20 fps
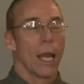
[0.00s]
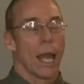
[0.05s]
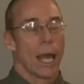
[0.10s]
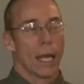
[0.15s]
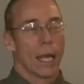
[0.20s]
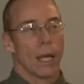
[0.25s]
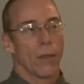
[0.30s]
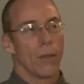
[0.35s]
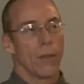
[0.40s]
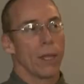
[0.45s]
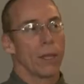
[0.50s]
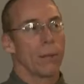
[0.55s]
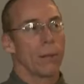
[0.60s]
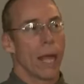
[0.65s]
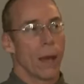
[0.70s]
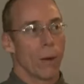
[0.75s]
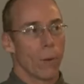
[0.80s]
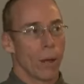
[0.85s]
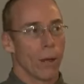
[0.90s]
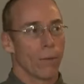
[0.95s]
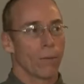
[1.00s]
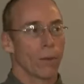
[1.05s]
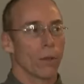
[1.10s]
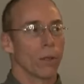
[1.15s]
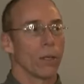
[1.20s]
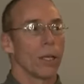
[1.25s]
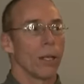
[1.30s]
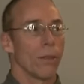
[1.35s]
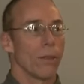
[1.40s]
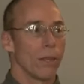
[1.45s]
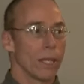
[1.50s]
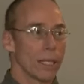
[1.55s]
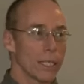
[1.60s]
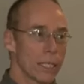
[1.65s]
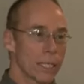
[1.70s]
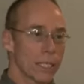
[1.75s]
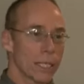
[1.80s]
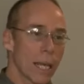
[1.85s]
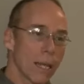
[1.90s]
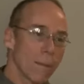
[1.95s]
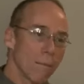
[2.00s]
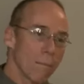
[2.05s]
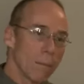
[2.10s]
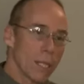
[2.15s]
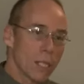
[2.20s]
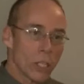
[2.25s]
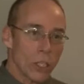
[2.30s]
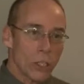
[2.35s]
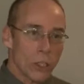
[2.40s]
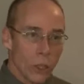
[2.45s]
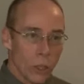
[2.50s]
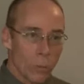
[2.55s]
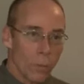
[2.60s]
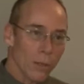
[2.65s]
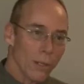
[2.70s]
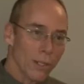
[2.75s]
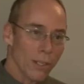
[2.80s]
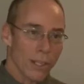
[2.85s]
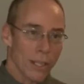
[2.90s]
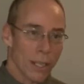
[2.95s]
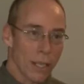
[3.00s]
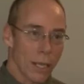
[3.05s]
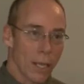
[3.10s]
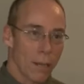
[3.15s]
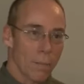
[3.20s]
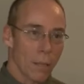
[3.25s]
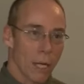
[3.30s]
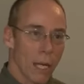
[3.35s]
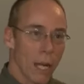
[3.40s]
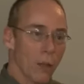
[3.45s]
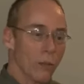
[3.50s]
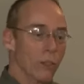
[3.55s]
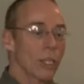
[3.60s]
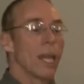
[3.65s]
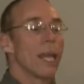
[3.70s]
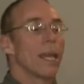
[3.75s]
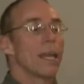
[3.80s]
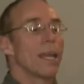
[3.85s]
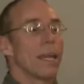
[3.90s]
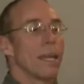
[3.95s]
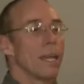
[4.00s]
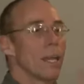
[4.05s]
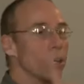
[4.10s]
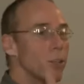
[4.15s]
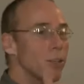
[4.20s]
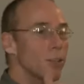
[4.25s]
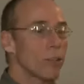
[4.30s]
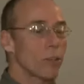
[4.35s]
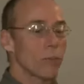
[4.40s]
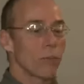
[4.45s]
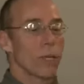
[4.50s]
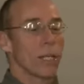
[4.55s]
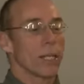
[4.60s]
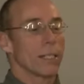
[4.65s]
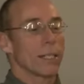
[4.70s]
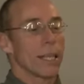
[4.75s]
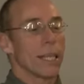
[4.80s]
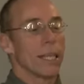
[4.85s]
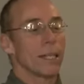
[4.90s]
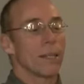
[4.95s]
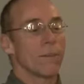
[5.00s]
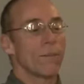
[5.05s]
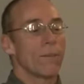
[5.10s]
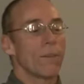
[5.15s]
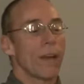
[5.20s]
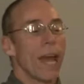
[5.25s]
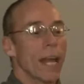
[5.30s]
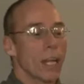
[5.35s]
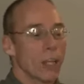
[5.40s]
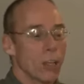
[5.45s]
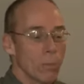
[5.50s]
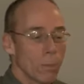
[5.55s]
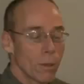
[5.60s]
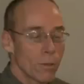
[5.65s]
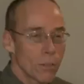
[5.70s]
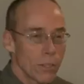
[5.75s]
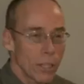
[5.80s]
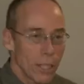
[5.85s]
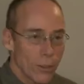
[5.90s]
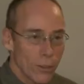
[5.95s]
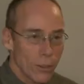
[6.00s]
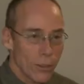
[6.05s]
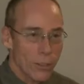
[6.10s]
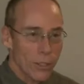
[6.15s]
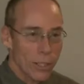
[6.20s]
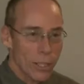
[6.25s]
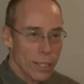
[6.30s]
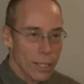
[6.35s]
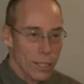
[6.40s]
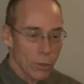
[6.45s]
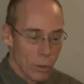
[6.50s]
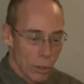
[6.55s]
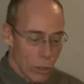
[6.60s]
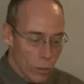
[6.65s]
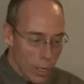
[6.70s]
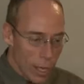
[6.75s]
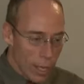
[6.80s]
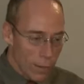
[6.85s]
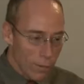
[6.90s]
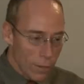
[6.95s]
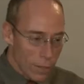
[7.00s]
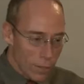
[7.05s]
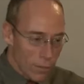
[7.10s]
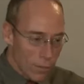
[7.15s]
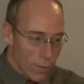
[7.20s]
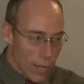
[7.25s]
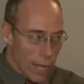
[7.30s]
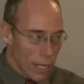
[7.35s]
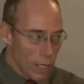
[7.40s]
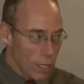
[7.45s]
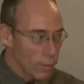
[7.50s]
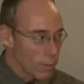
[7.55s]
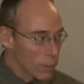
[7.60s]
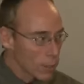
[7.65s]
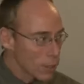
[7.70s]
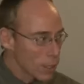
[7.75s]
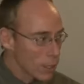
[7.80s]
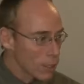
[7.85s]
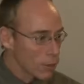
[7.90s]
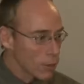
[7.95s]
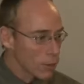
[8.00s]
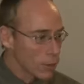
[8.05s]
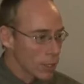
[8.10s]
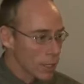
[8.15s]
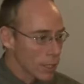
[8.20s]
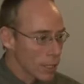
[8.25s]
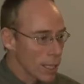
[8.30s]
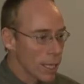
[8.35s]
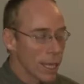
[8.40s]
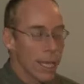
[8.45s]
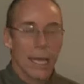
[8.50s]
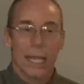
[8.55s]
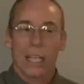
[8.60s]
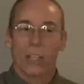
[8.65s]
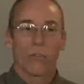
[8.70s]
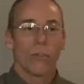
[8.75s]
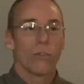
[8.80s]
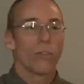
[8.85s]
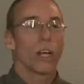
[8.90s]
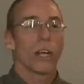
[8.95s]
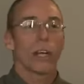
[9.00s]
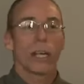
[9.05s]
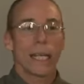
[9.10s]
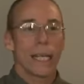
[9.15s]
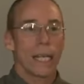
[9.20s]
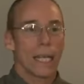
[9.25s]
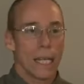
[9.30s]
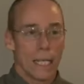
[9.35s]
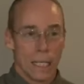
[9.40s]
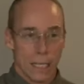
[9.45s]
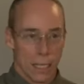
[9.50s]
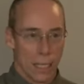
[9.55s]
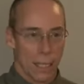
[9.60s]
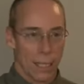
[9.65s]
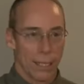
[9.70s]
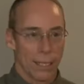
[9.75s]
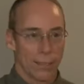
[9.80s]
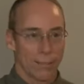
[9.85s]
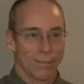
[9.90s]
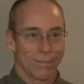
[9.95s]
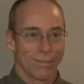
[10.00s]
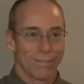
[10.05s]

And I think, however, this has gotten misinterpreted because here's the risk. In the vacuum of secrecy, when you have this vacuum of secrecy, it's very easy